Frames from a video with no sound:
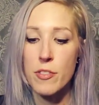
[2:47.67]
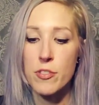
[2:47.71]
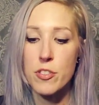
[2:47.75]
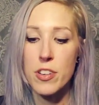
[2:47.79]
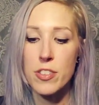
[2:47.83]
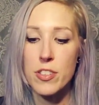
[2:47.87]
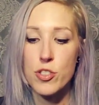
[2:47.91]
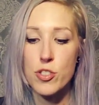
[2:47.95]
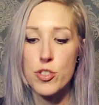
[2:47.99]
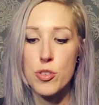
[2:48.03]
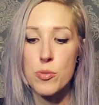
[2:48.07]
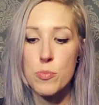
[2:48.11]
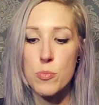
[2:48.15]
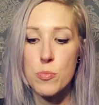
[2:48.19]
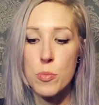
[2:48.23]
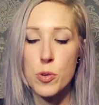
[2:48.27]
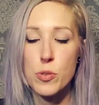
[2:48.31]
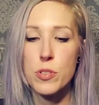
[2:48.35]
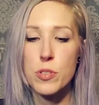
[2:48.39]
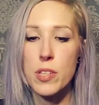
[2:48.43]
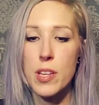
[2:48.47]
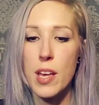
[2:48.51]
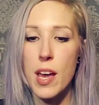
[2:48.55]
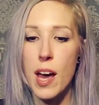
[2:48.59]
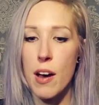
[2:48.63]
I've
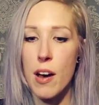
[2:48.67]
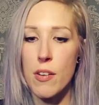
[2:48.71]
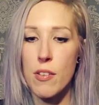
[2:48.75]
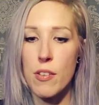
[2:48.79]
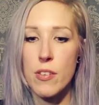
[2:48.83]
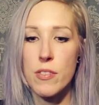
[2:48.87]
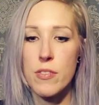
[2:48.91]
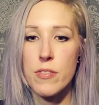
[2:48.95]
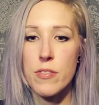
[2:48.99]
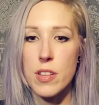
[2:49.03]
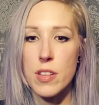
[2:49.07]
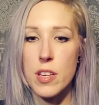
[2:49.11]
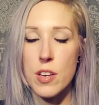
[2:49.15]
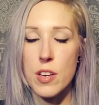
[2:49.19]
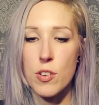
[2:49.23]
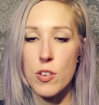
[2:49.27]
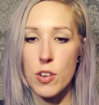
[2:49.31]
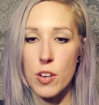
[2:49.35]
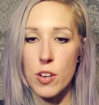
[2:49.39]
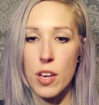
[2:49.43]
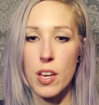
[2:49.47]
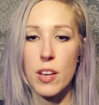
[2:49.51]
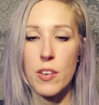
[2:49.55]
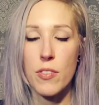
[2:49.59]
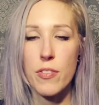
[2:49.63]
transitioned mostly out of
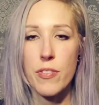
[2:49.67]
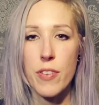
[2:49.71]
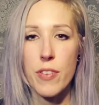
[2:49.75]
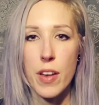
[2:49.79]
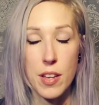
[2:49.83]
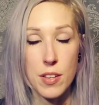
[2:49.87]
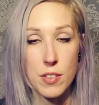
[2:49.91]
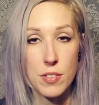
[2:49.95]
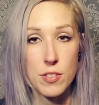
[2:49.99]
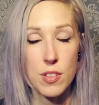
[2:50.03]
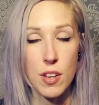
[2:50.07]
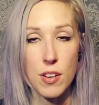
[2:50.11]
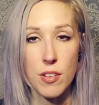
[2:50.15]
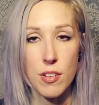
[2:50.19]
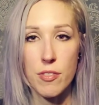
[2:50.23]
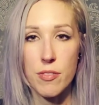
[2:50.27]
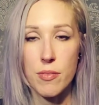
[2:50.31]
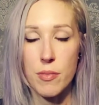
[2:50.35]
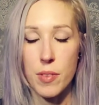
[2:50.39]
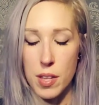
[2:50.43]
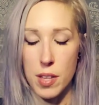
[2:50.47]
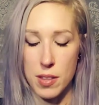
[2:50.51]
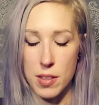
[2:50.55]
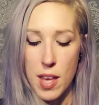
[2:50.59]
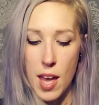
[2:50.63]
the cooking phase
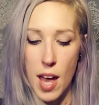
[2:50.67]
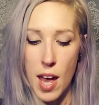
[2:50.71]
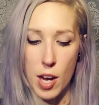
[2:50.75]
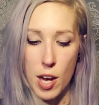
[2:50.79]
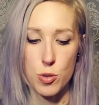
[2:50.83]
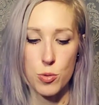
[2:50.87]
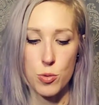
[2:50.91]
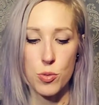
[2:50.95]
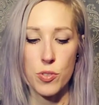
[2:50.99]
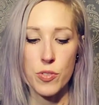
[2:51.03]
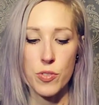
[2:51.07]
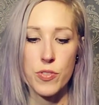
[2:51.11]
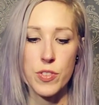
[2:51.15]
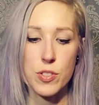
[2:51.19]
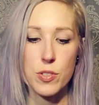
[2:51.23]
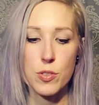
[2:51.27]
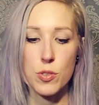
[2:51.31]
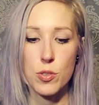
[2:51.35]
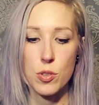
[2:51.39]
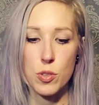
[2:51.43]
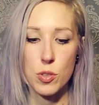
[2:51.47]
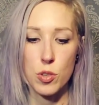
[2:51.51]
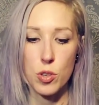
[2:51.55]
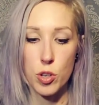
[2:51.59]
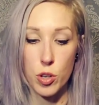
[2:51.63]
of like the actual
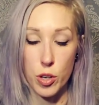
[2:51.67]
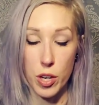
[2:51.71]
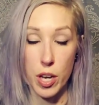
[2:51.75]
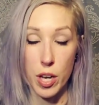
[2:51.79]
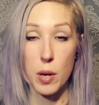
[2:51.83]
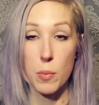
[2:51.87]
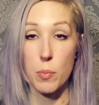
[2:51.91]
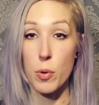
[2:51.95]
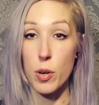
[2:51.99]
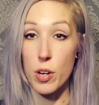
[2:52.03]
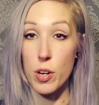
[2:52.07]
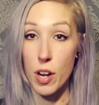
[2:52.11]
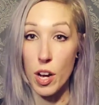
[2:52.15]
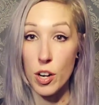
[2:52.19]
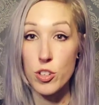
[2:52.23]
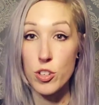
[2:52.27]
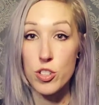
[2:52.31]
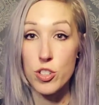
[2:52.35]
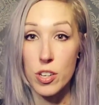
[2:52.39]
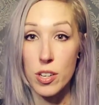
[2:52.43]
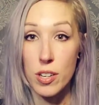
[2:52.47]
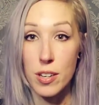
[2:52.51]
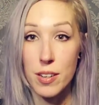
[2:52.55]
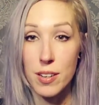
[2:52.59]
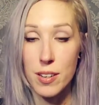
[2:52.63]
physical cooking
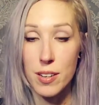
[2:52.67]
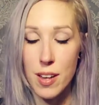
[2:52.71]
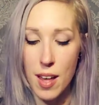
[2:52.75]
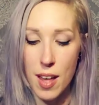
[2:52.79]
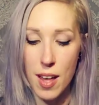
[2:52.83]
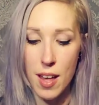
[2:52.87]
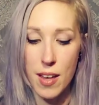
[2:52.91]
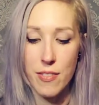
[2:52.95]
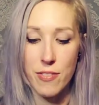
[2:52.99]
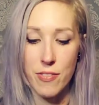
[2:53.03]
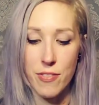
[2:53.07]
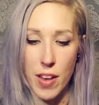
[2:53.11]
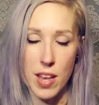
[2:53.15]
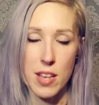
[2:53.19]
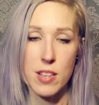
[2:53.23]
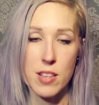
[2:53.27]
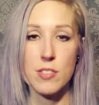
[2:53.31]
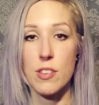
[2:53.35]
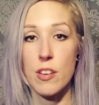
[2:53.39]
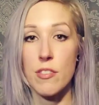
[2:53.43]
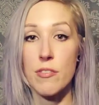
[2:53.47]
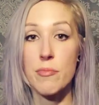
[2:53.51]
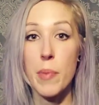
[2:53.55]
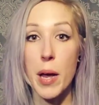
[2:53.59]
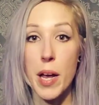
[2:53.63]
production
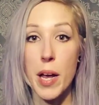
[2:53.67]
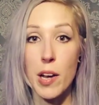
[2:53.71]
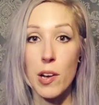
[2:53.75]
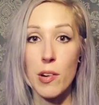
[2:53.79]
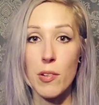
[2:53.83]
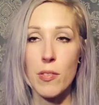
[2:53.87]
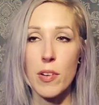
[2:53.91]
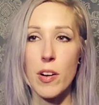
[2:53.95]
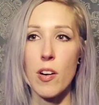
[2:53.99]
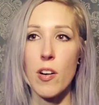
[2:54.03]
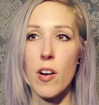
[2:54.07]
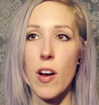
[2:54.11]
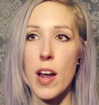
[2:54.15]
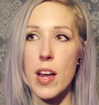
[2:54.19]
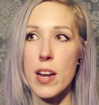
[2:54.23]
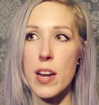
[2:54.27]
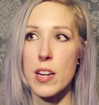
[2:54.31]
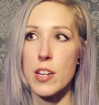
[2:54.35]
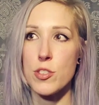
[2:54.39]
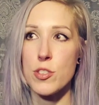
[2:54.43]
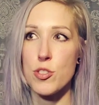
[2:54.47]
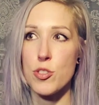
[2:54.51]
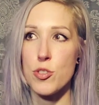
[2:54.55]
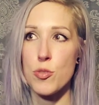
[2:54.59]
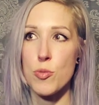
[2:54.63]
phase of my
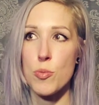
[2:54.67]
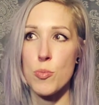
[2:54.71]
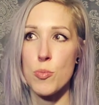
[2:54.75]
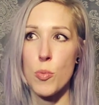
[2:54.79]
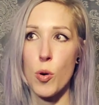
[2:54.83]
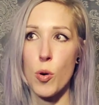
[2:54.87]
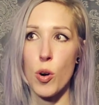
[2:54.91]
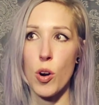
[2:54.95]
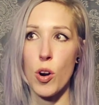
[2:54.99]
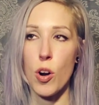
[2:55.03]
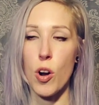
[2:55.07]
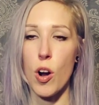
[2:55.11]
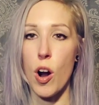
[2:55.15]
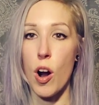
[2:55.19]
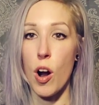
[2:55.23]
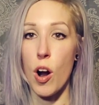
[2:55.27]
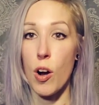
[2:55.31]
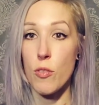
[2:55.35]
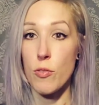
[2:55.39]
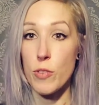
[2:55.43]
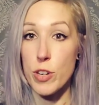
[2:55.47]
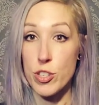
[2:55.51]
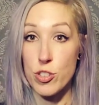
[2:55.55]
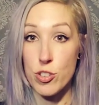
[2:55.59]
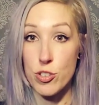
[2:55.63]
career and into
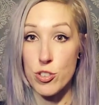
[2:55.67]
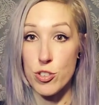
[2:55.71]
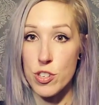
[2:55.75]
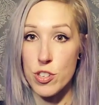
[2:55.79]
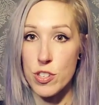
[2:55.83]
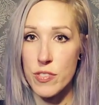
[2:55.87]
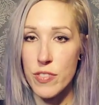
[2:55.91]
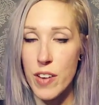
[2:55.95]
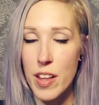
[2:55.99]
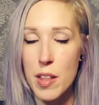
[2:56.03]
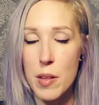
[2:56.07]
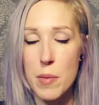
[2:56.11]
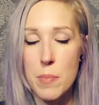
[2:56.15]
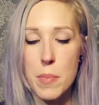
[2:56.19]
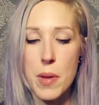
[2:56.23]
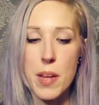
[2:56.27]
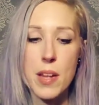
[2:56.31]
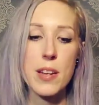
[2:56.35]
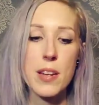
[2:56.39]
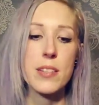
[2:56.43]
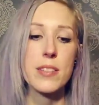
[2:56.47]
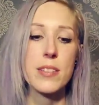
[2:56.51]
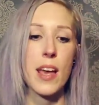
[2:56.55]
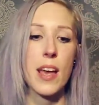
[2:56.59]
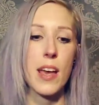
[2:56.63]
more research and
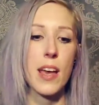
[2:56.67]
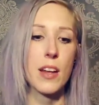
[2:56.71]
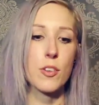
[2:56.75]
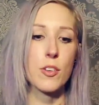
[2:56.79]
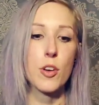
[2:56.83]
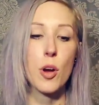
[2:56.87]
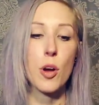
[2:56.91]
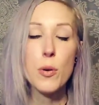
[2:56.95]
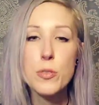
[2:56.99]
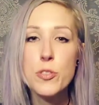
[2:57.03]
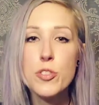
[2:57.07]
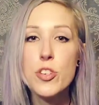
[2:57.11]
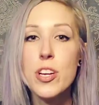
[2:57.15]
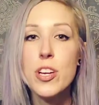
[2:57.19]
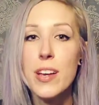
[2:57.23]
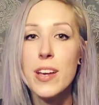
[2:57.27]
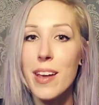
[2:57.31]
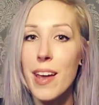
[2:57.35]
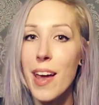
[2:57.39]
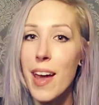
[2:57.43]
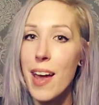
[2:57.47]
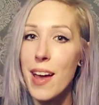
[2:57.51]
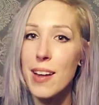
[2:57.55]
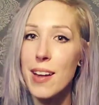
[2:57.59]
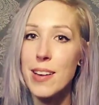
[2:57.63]
development and
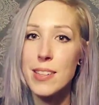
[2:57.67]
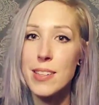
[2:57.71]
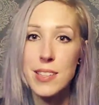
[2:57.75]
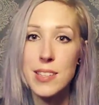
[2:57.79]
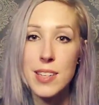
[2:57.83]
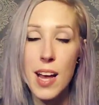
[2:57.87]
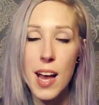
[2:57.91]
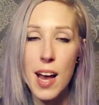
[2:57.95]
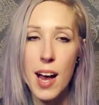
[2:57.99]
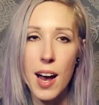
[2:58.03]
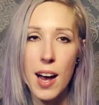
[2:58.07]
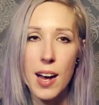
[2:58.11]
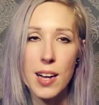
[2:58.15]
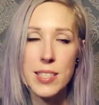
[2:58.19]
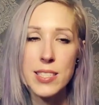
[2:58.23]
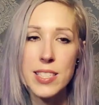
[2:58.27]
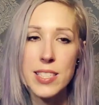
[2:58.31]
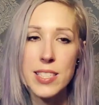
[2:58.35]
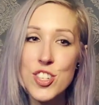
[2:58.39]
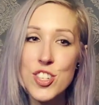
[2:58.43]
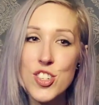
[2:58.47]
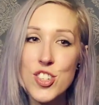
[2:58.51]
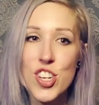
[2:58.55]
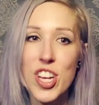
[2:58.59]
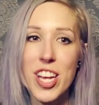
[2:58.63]
coaching and
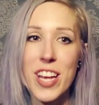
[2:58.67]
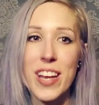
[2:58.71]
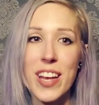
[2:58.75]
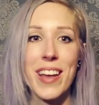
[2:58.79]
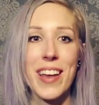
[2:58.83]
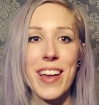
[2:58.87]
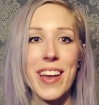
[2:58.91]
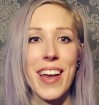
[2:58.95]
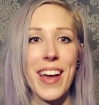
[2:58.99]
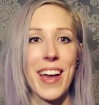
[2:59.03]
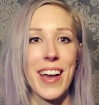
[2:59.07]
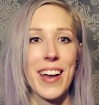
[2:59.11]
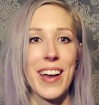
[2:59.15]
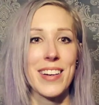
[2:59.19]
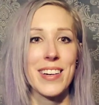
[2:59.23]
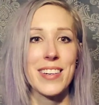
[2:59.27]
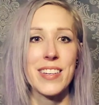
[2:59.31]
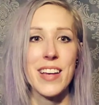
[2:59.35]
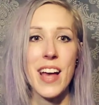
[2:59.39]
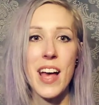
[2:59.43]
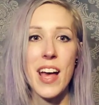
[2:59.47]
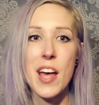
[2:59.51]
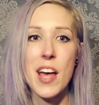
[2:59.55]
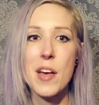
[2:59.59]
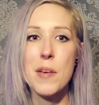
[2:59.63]
teaching
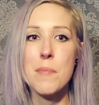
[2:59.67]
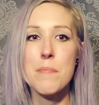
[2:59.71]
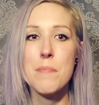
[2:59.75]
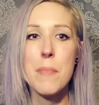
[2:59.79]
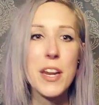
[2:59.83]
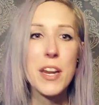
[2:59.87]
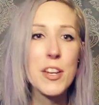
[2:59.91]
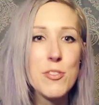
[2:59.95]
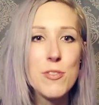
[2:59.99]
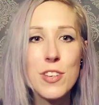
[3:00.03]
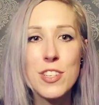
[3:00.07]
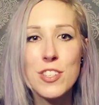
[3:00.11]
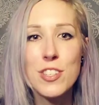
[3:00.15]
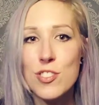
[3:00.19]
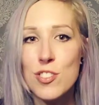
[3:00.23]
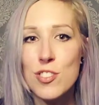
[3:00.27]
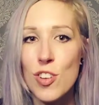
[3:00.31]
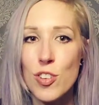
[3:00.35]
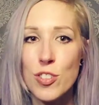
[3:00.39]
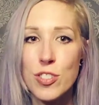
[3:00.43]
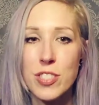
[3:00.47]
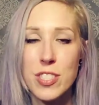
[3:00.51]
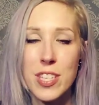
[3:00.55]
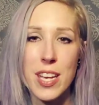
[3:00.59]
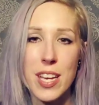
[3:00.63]
and menu
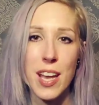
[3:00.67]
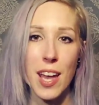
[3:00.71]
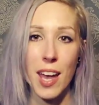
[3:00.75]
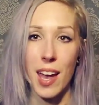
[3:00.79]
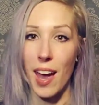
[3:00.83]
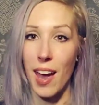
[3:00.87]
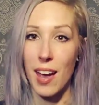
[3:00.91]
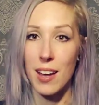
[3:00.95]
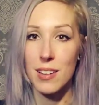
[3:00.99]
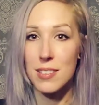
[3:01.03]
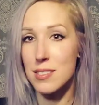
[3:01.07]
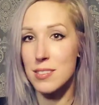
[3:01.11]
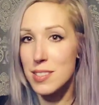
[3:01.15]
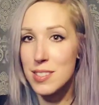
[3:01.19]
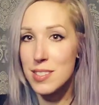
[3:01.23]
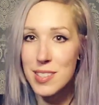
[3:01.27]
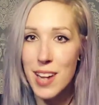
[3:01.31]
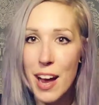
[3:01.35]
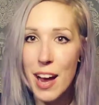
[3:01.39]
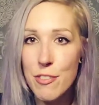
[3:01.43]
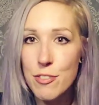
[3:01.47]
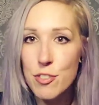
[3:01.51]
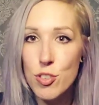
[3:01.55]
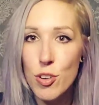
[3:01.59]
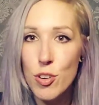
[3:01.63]
consulting
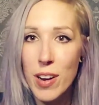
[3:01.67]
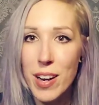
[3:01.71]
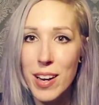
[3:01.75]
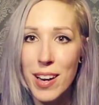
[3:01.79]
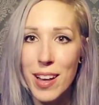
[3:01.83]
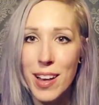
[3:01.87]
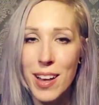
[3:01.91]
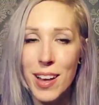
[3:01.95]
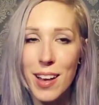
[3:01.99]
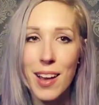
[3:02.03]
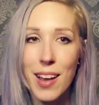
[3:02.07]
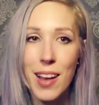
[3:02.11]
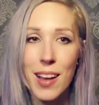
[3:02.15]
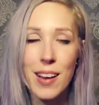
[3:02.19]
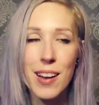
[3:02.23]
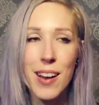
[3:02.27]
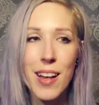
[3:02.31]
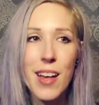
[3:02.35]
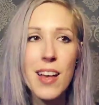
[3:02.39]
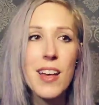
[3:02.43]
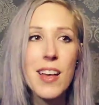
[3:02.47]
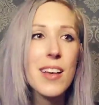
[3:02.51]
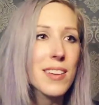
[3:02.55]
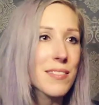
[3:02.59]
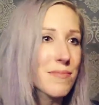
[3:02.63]
and staff training
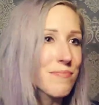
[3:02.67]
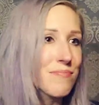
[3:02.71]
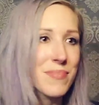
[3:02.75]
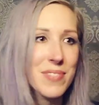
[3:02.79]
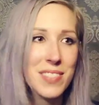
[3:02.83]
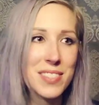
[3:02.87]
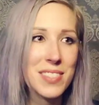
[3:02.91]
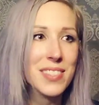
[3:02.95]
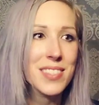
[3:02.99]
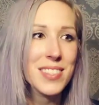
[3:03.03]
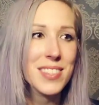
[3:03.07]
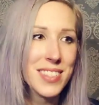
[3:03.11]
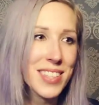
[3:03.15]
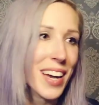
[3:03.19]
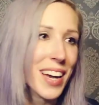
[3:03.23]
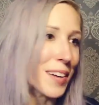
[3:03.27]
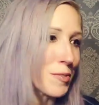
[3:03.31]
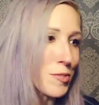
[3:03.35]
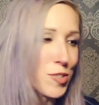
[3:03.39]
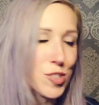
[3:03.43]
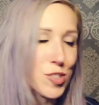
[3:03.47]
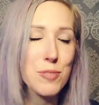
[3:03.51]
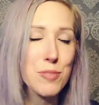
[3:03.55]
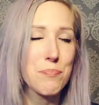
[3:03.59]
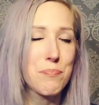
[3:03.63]
and
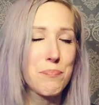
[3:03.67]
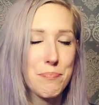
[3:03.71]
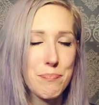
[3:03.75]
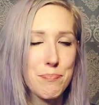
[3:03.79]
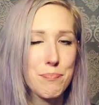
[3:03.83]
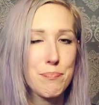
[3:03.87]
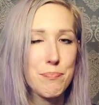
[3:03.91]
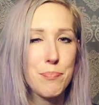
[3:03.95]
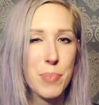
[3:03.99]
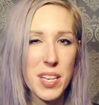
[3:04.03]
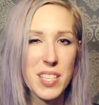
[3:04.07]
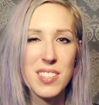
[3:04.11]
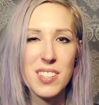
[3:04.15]
just